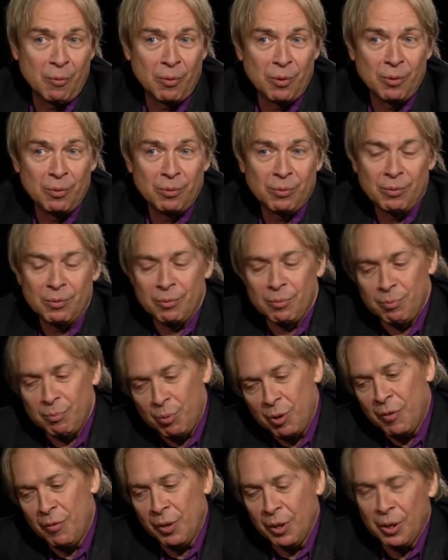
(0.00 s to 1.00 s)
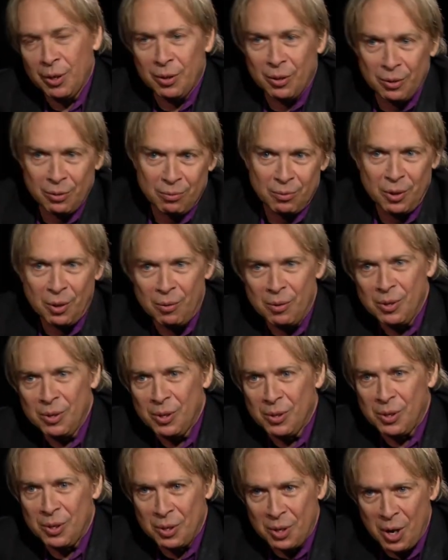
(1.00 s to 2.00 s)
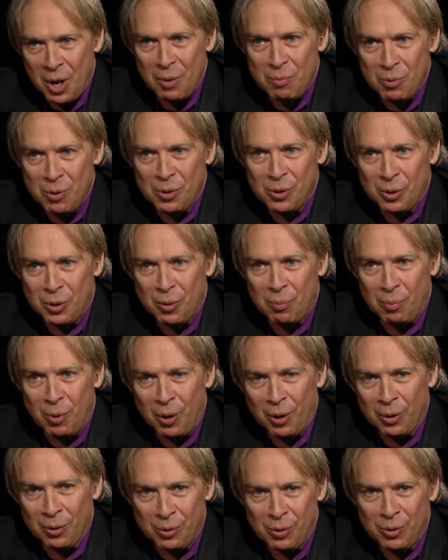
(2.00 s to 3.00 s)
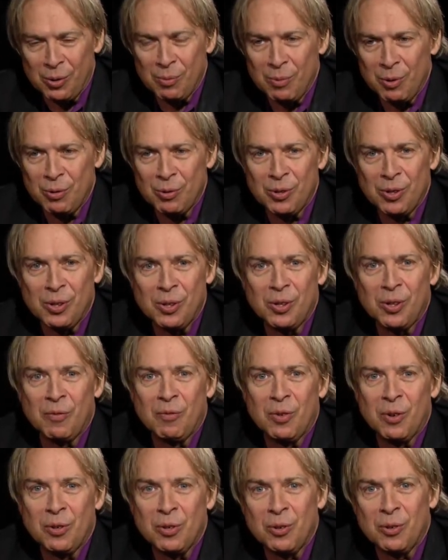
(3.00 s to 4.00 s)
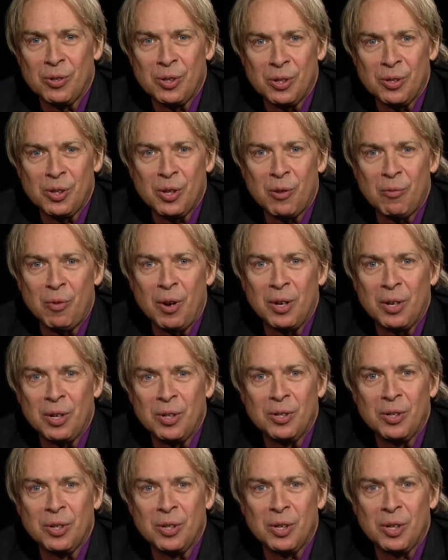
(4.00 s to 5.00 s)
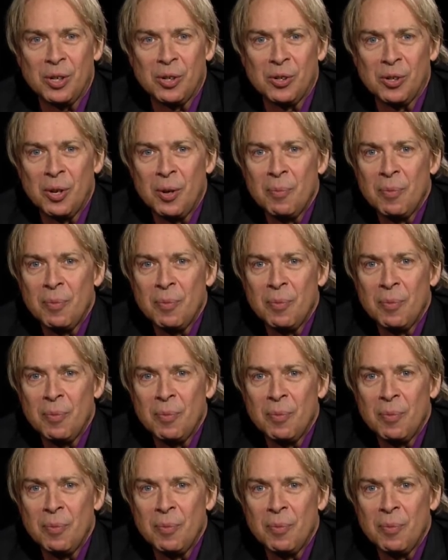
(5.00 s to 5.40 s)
We're briefly going to go into the non-musical part because there's some interesting stuff here too. So let's get right into this.